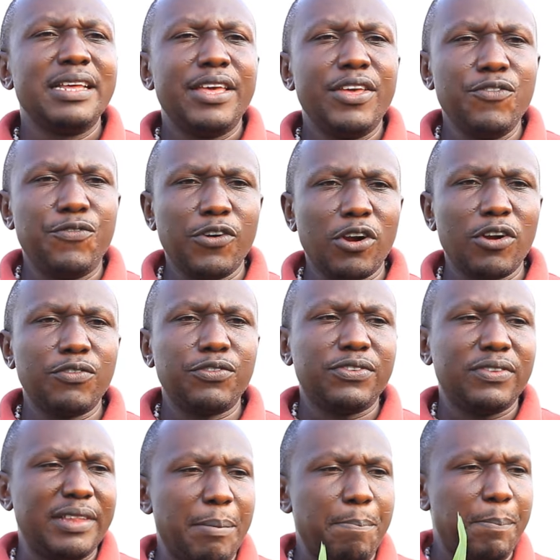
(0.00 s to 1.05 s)
involves
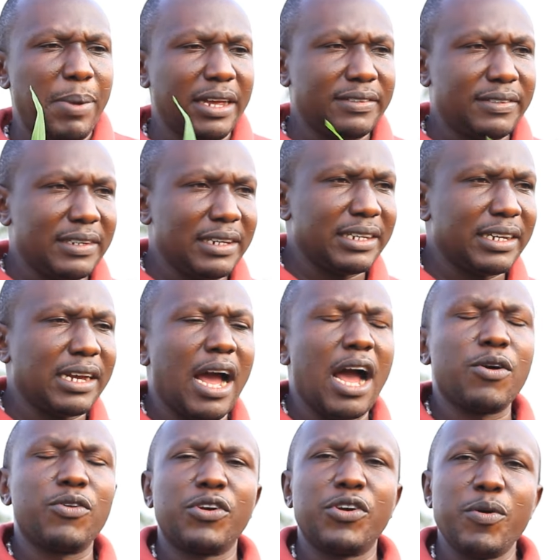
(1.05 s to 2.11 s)
the basic
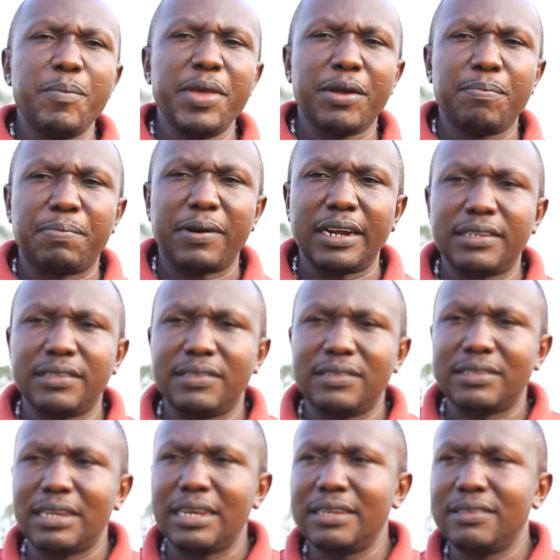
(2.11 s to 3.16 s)
agronomic
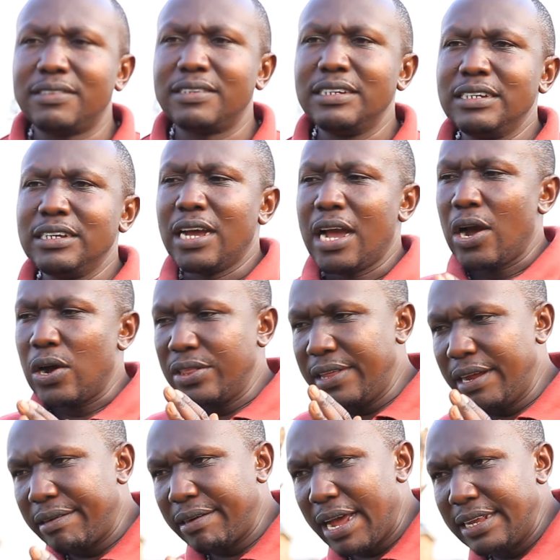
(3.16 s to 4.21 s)
practices,
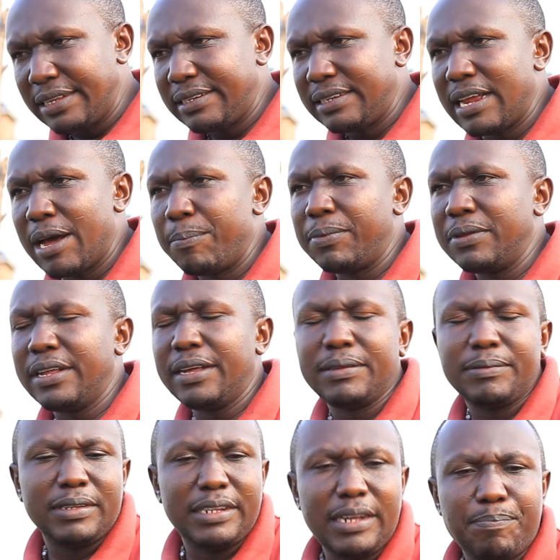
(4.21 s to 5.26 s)
the right number,
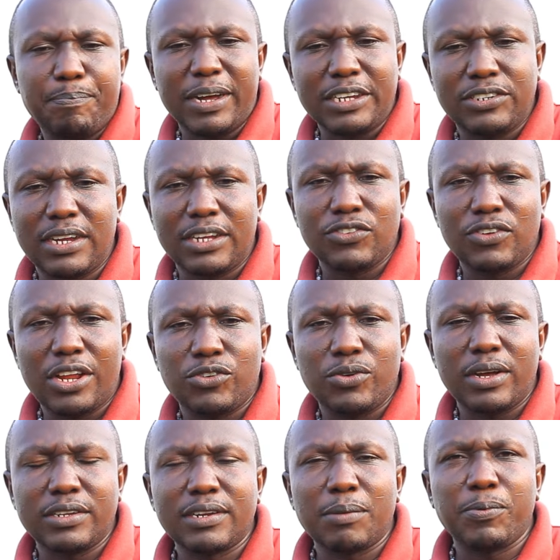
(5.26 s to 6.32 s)
the pastures that
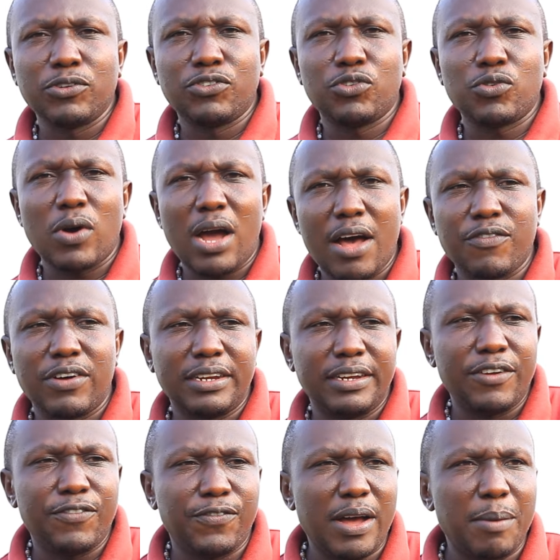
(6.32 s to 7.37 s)
you are supposed to have at
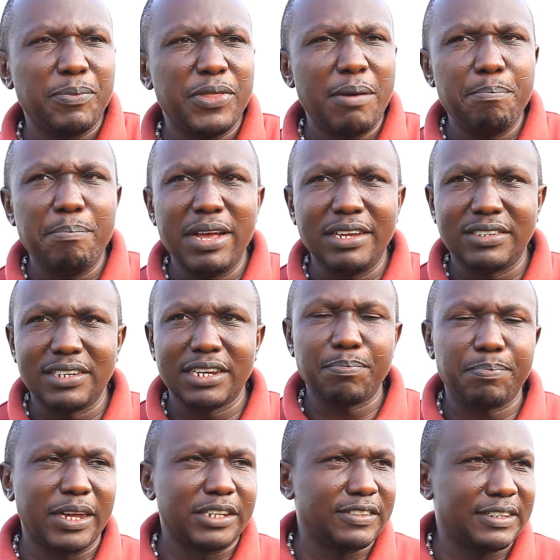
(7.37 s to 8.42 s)
the farm, the basic
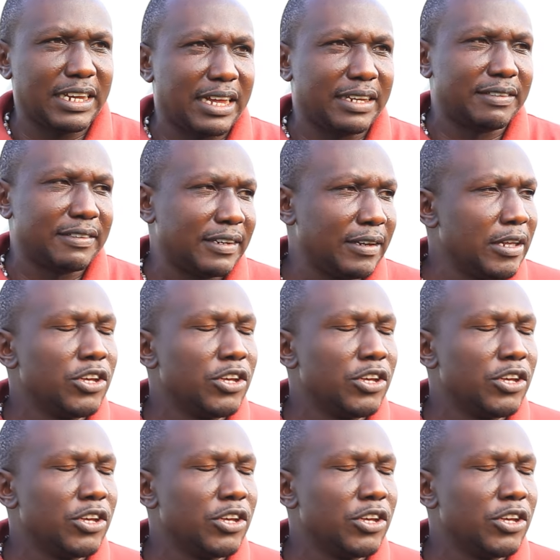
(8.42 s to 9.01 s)
pastures.